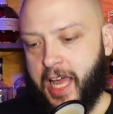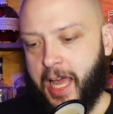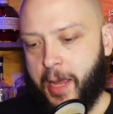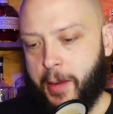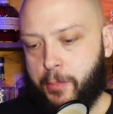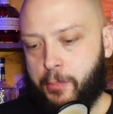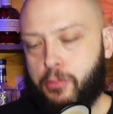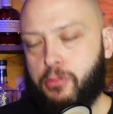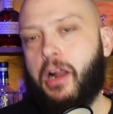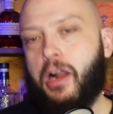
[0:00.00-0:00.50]

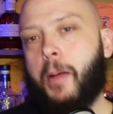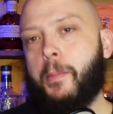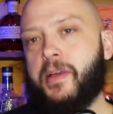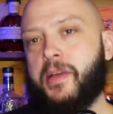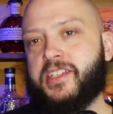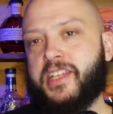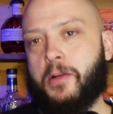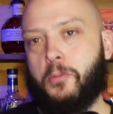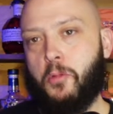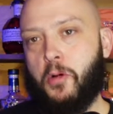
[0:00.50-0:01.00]
I
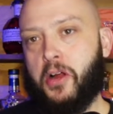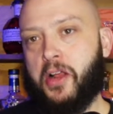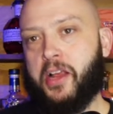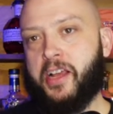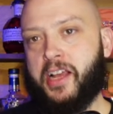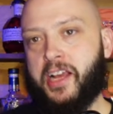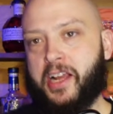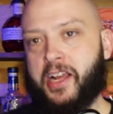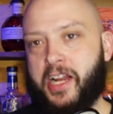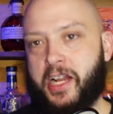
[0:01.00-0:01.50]
promise I'm
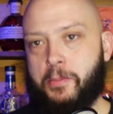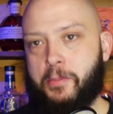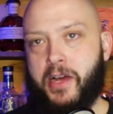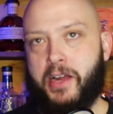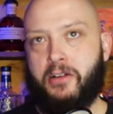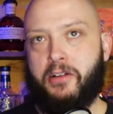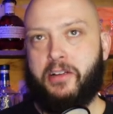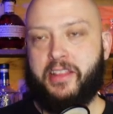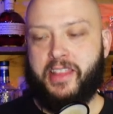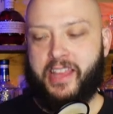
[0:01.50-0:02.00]
working on getting
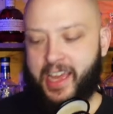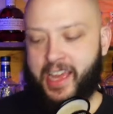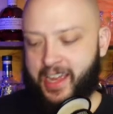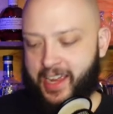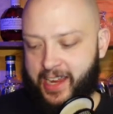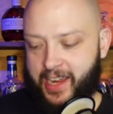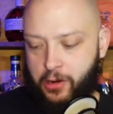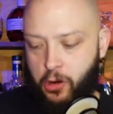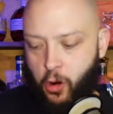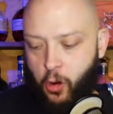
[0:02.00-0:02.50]
better at
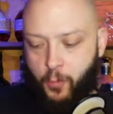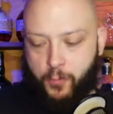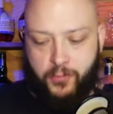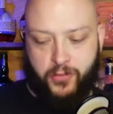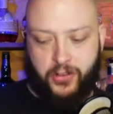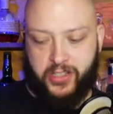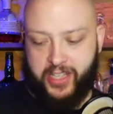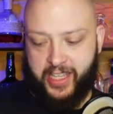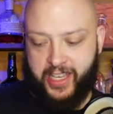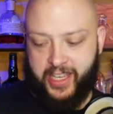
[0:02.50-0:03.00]
that and
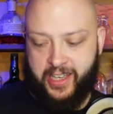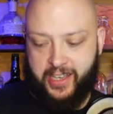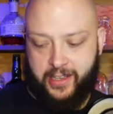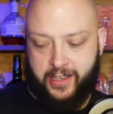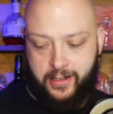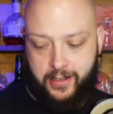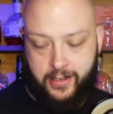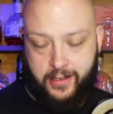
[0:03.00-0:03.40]
hopefully